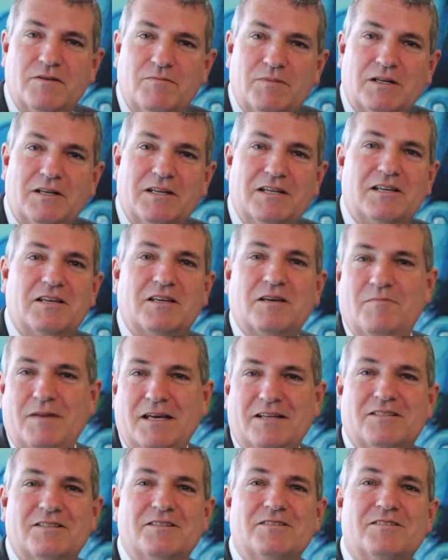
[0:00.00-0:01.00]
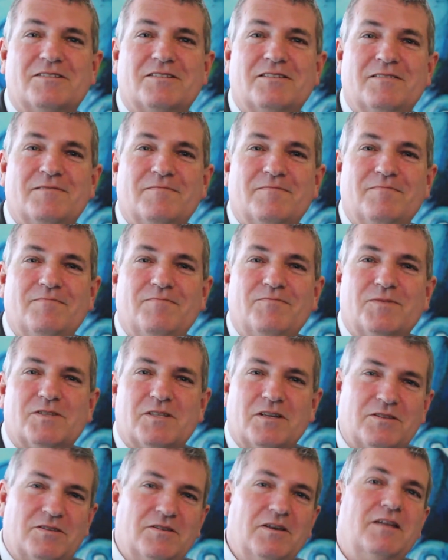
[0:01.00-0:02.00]
of the building commences.
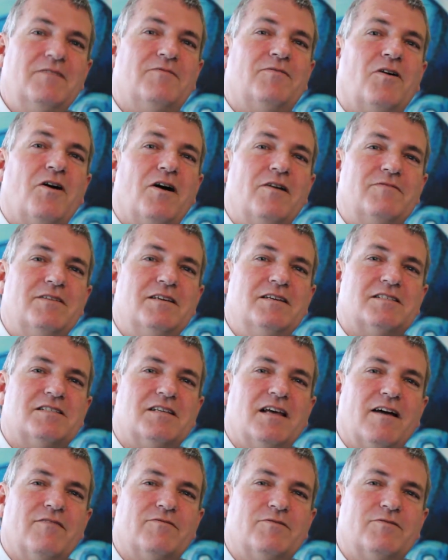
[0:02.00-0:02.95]
So 35 years